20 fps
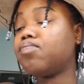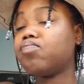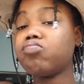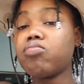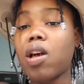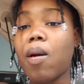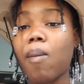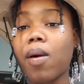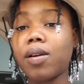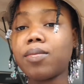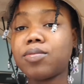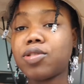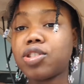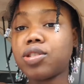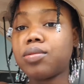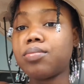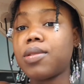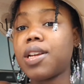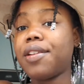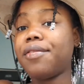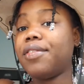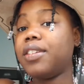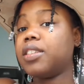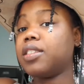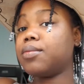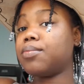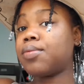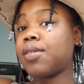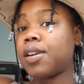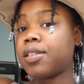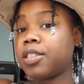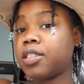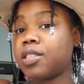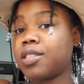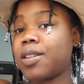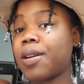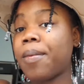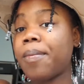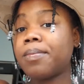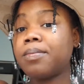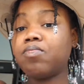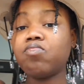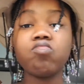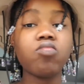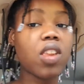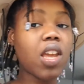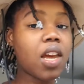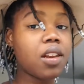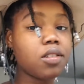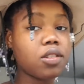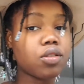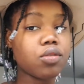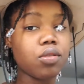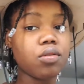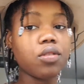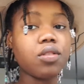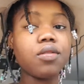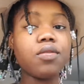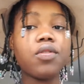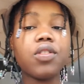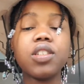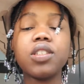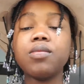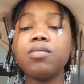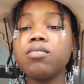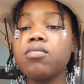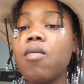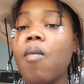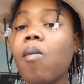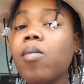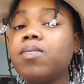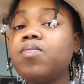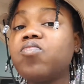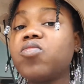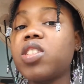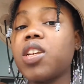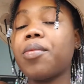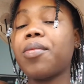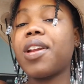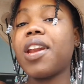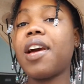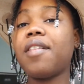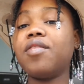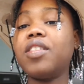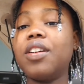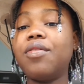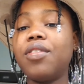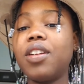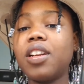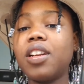My mom just made vegan pasta and it's gluten free. So I'm gonna have that for